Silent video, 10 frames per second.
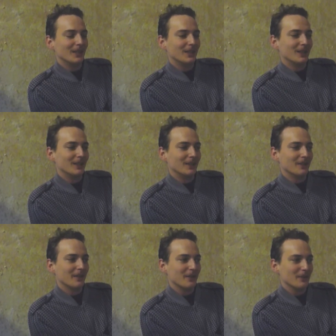
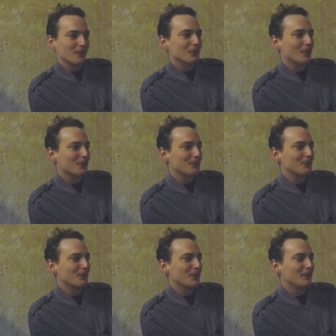And that was always
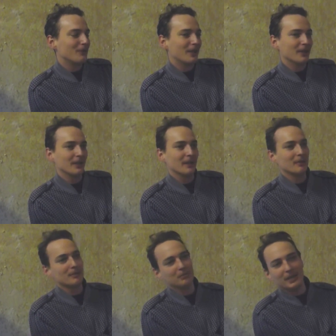really fun, and
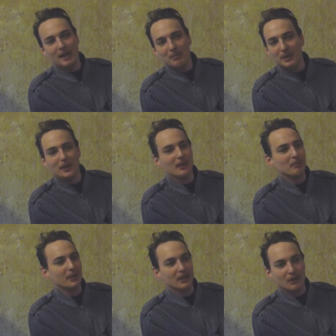it became
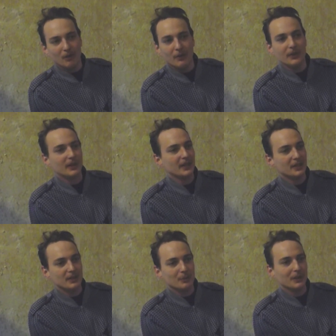bigger and bigger over the
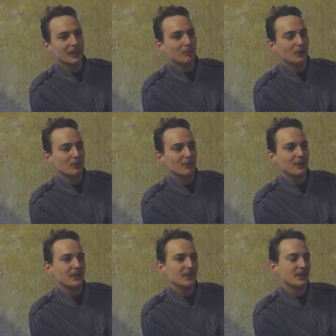years, and we got more
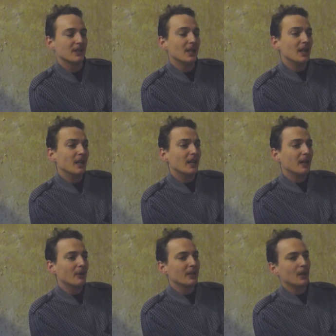experiences.
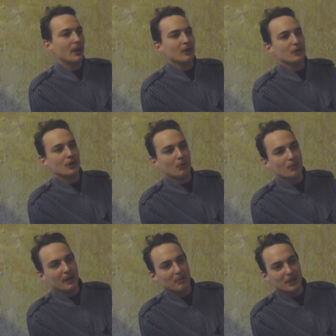Like right now, I don't
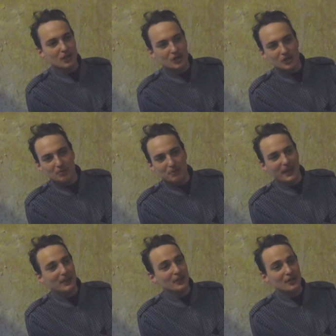show that much
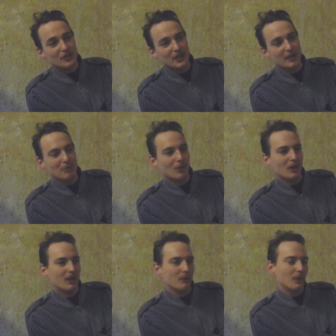painters
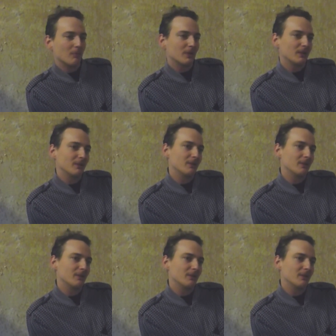anymore.